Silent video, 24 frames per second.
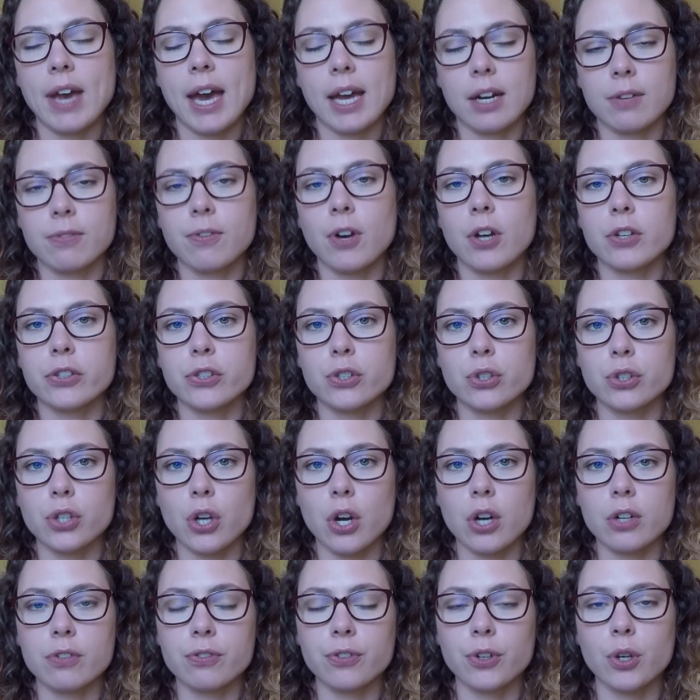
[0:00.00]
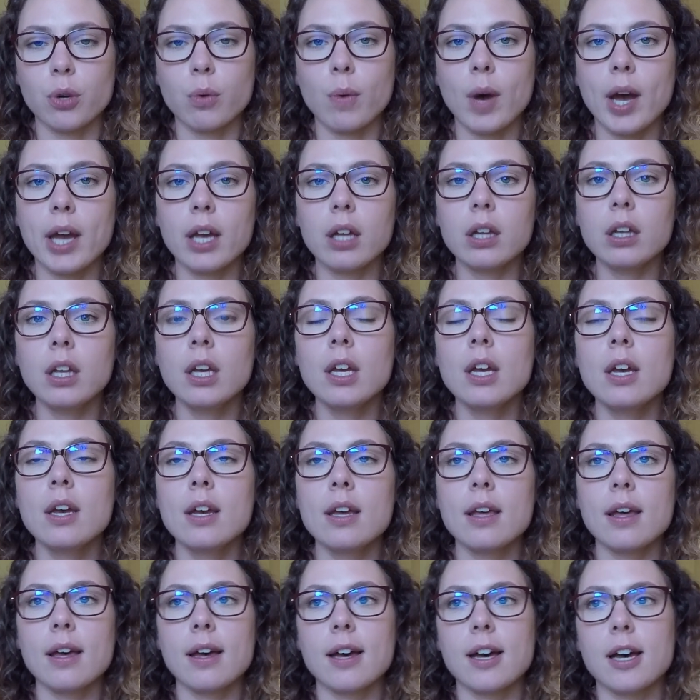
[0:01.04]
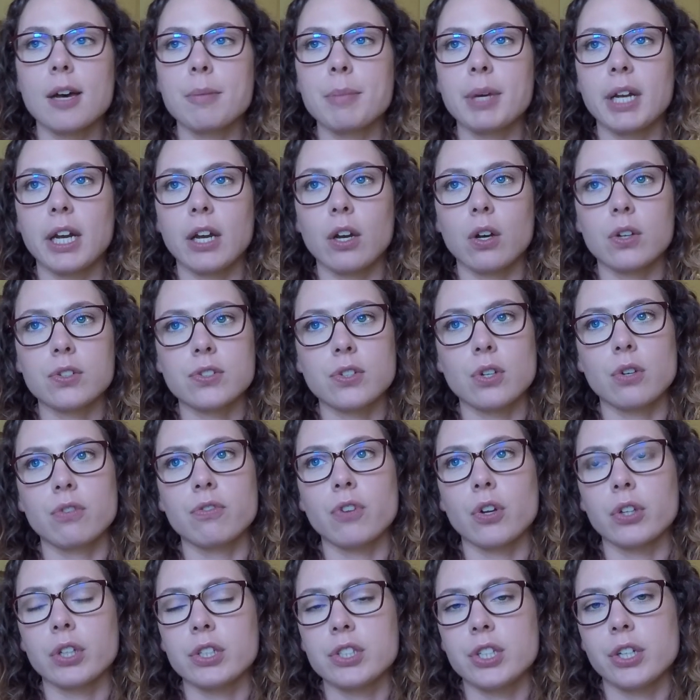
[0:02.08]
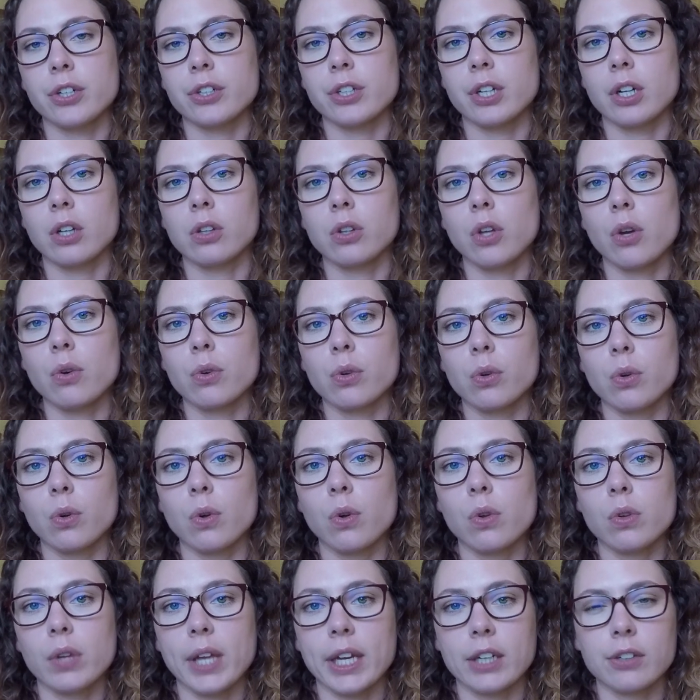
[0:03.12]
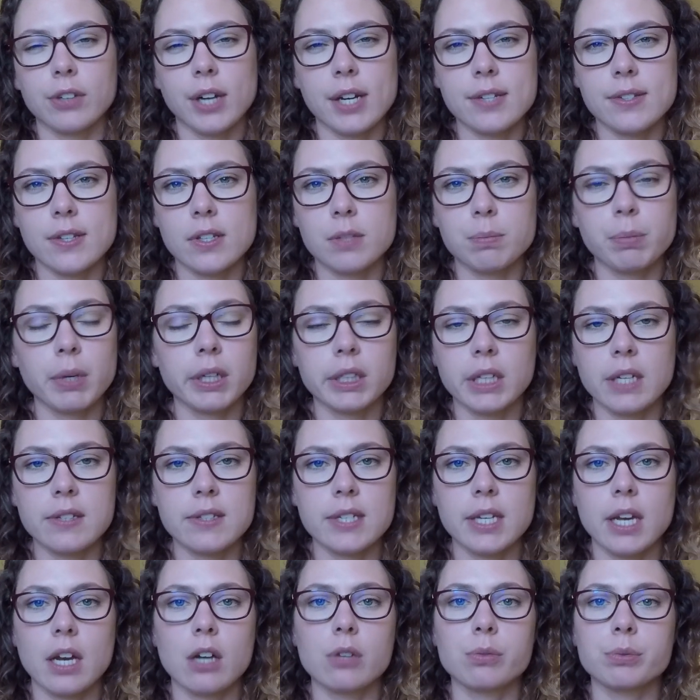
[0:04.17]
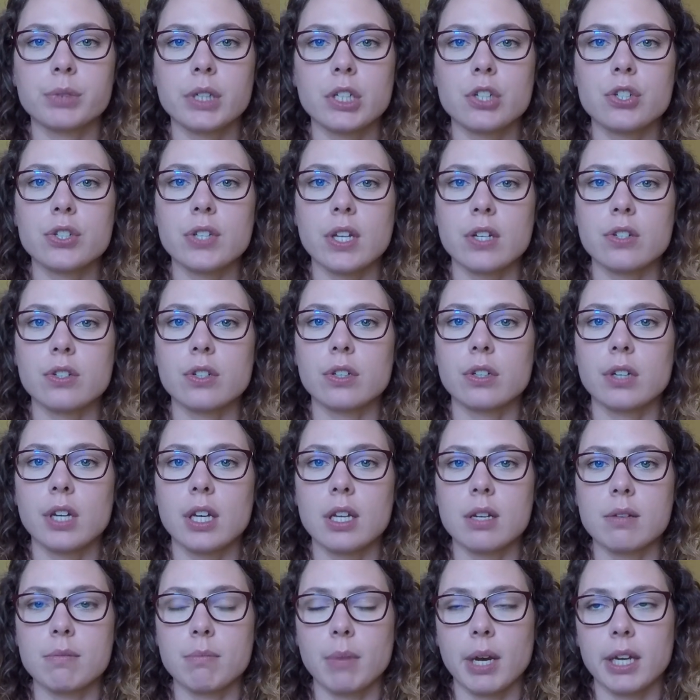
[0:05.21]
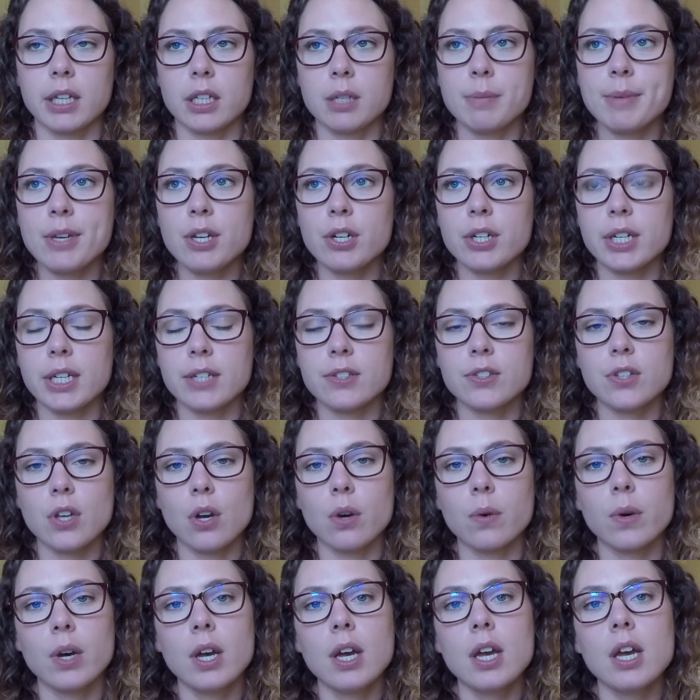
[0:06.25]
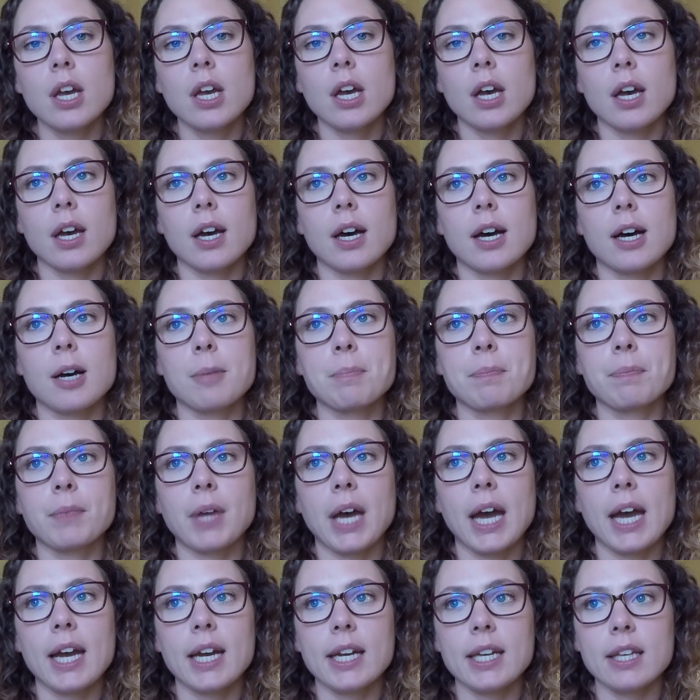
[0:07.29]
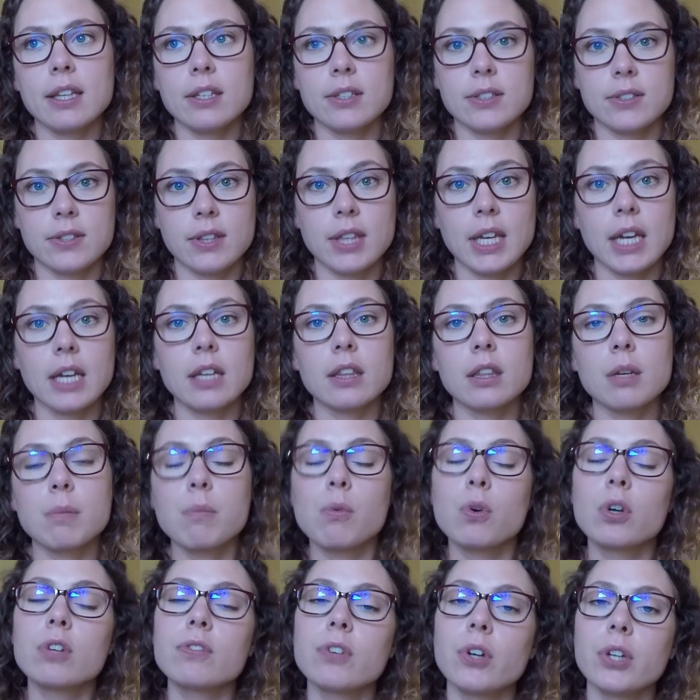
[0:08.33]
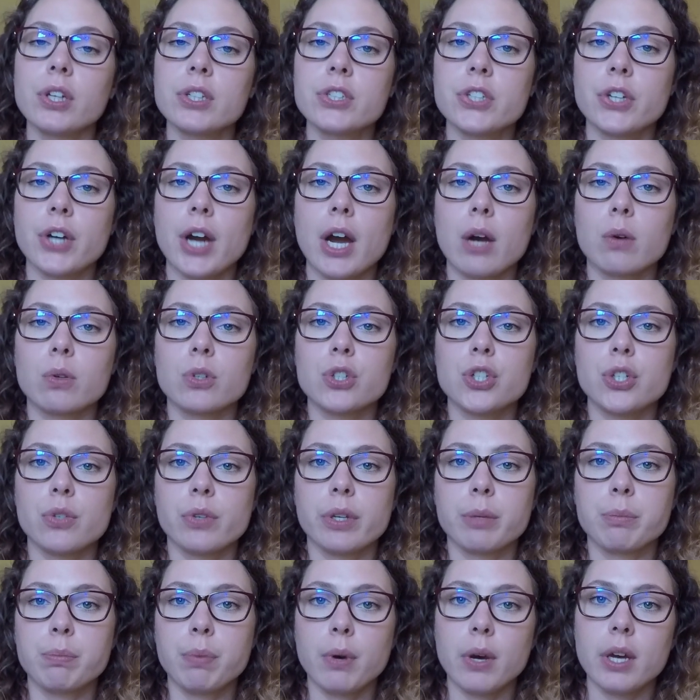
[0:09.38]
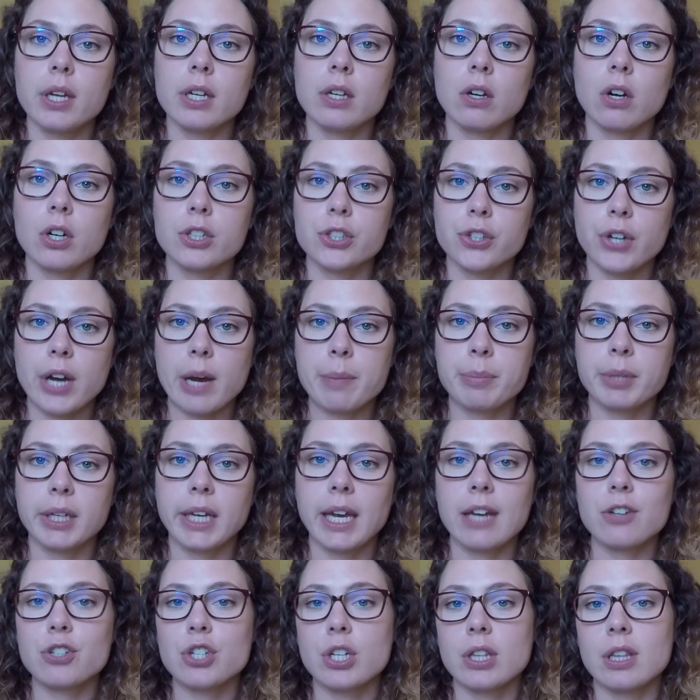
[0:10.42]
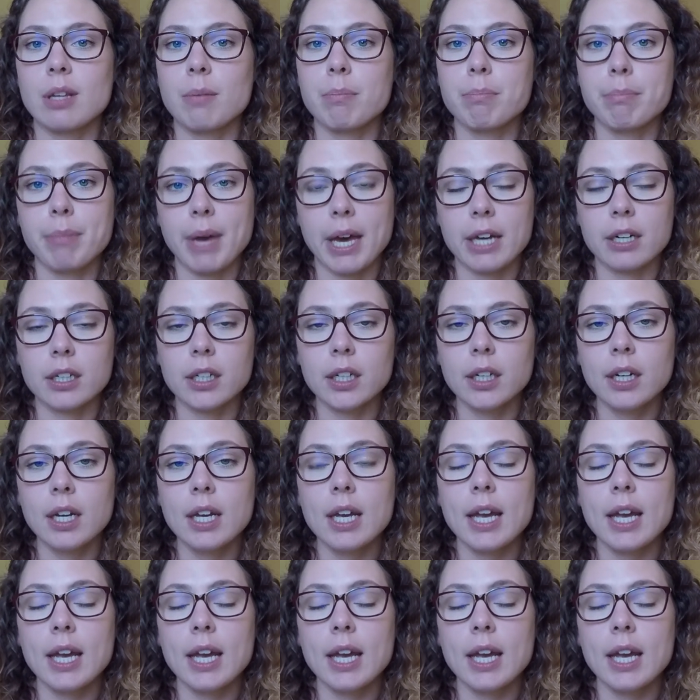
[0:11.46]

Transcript: a foster dog for a while. And I also volunteered at a local like crisis pregnancy outreach center in my community. So I think the more volunteer hours you can put on your application, the better.